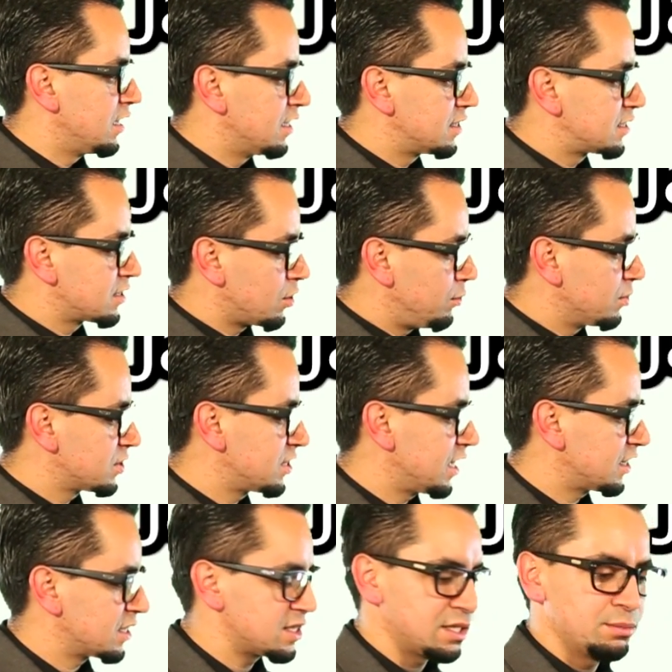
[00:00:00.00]
it's almost
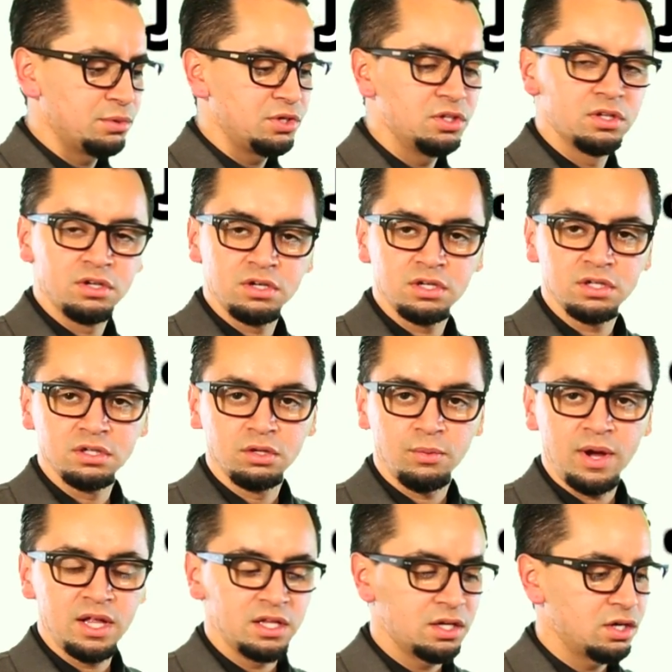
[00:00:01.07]
like the symbol you learned a little
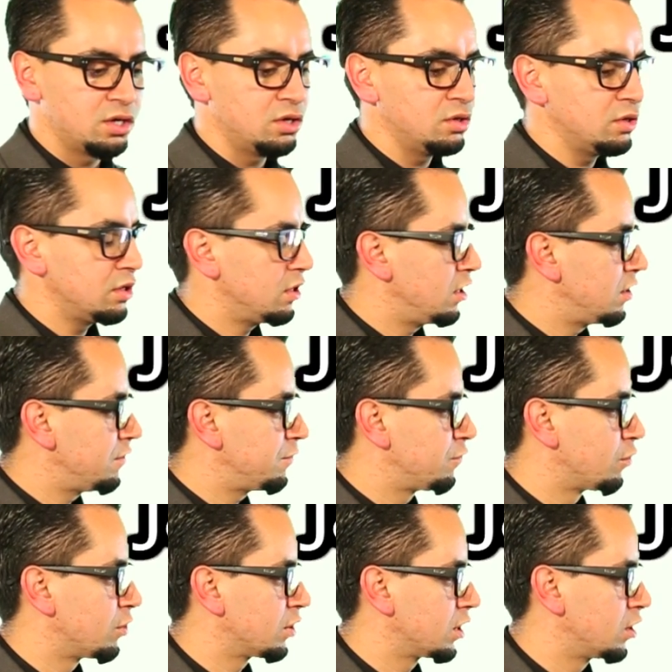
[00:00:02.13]
while ago uh,
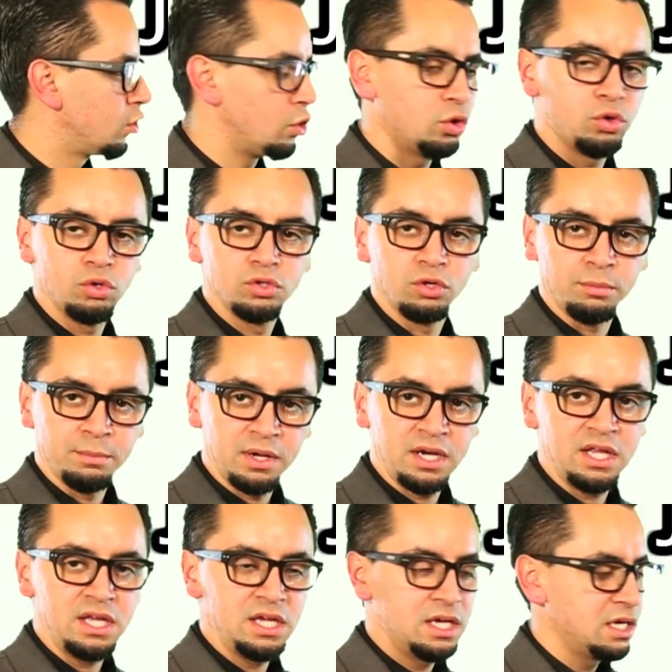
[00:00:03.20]
for gold or
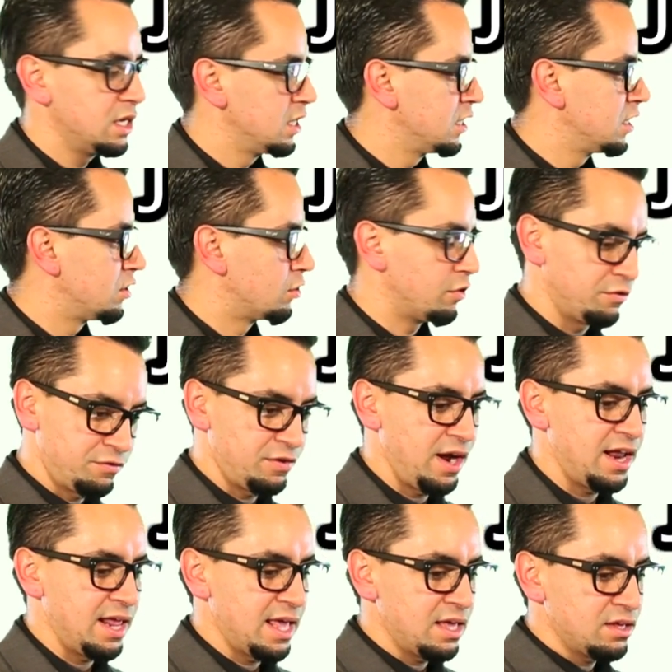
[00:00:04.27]
money or
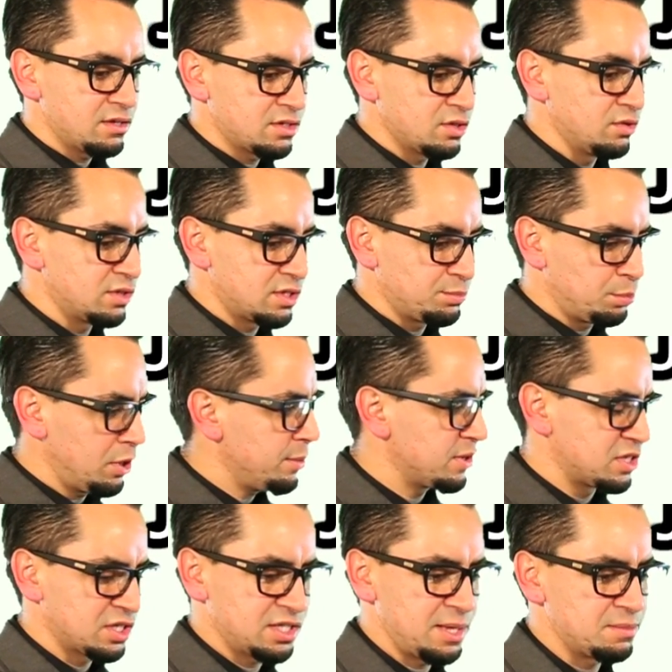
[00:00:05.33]
Friday. So it's pretty
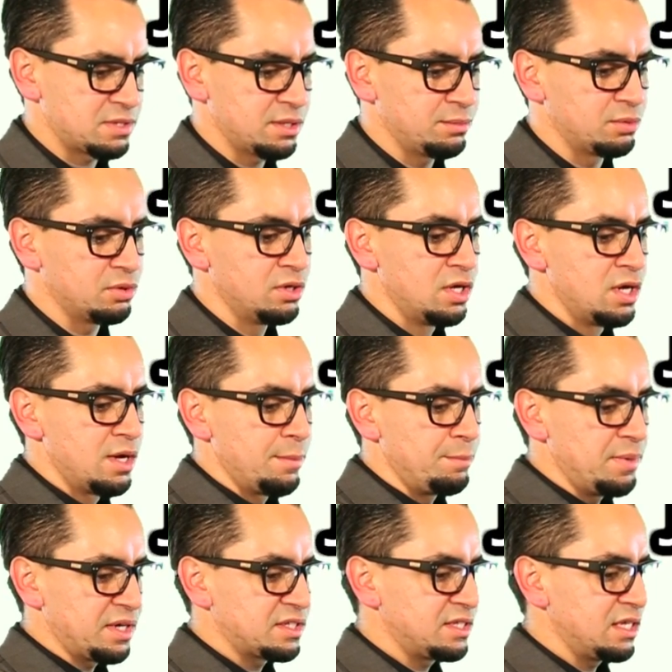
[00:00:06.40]
much the same symbol
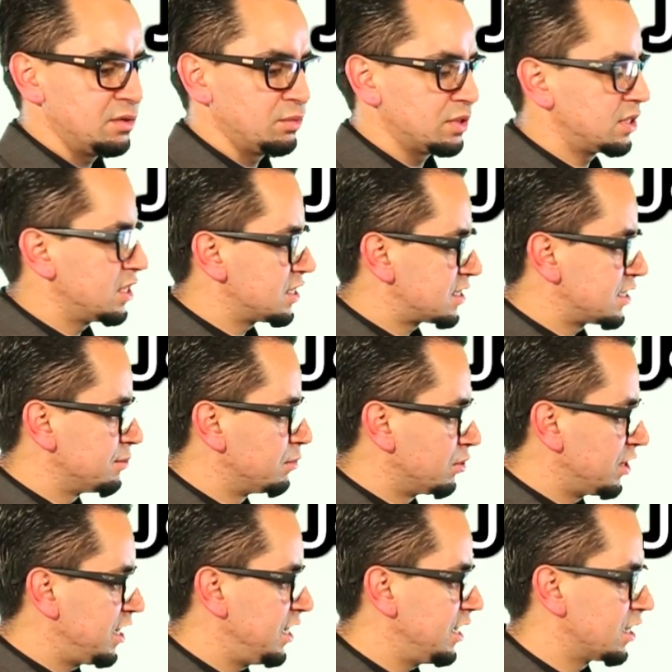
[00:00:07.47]
mixed in with this symbol
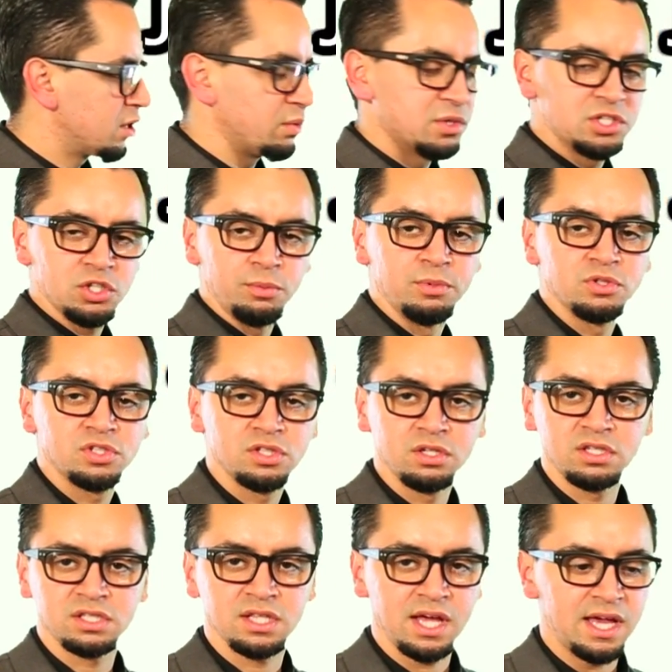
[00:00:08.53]
here, which almost
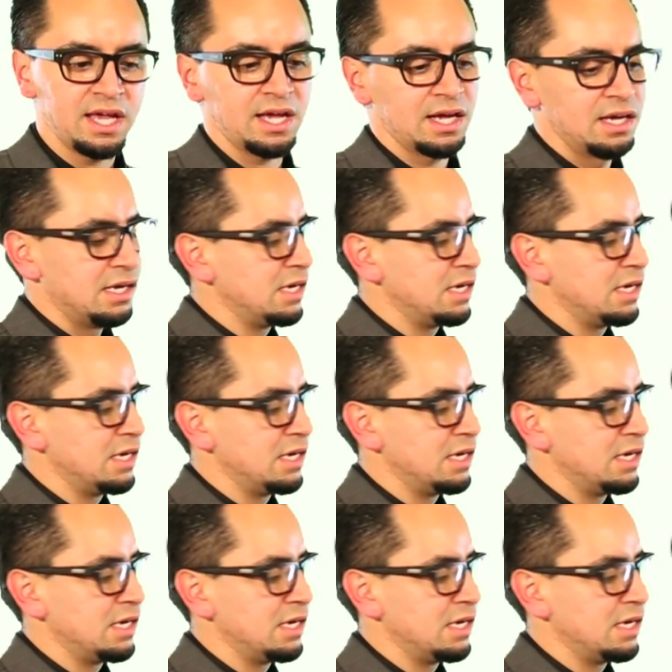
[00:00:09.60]
looks like